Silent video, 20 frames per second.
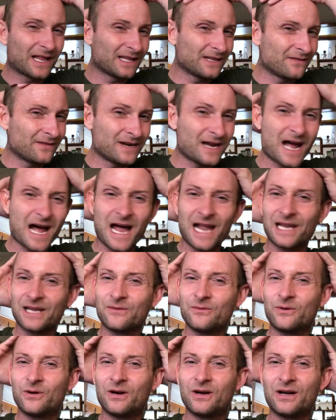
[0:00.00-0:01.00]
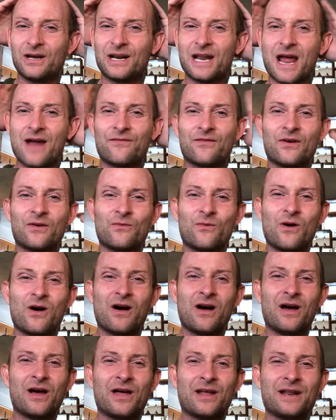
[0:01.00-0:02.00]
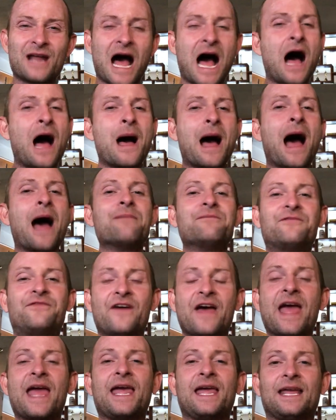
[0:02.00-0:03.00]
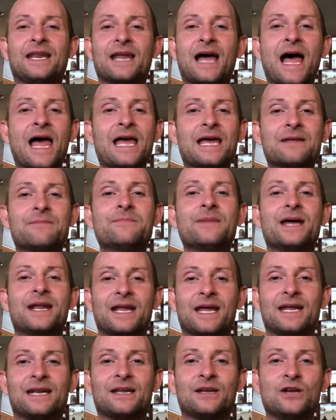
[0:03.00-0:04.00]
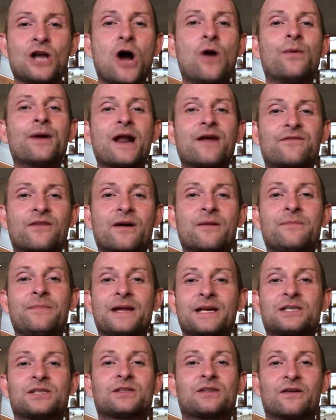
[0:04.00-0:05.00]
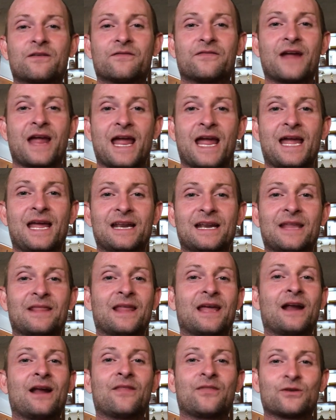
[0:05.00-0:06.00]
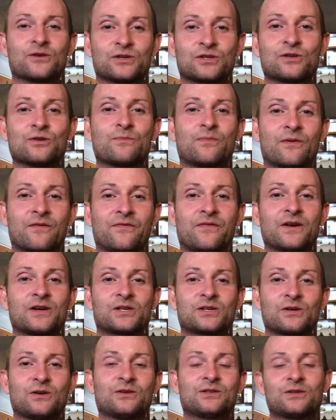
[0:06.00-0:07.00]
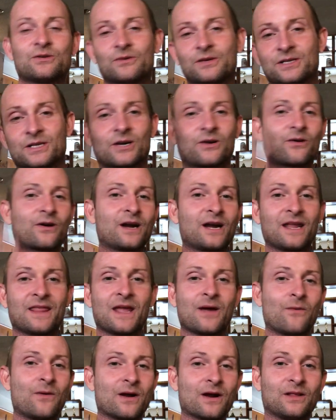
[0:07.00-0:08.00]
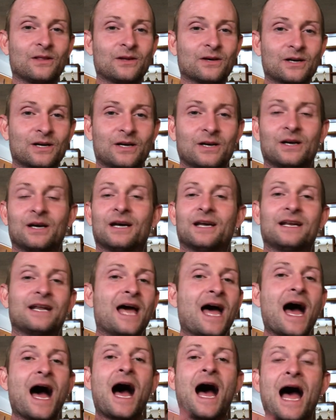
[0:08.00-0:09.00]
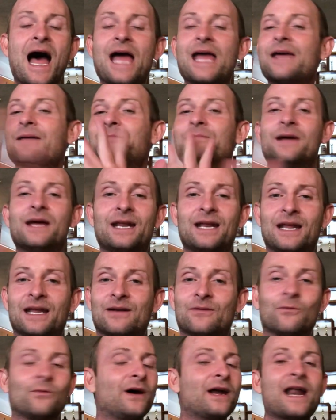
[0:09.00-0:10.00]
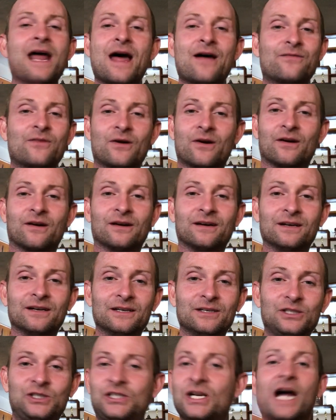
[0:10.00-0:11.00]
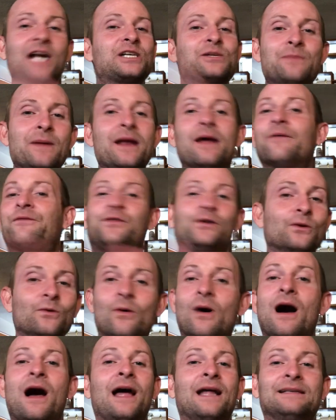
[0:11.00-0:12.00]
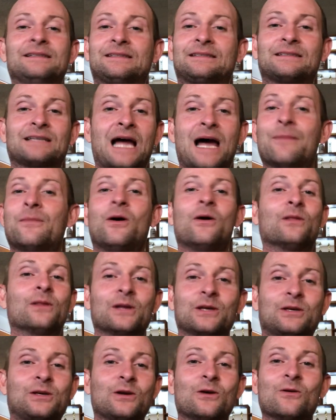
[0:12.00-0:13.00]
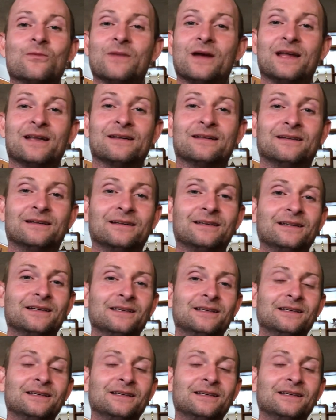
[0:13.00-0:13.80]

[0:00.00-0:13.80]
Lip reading: live in Hollywood. Everyone, I'm vain. I admit it. No one ever admits they're vain and they're superficial to a degree and they want to look good. I admit it. Whatever. Judge me if you want. I'm only human.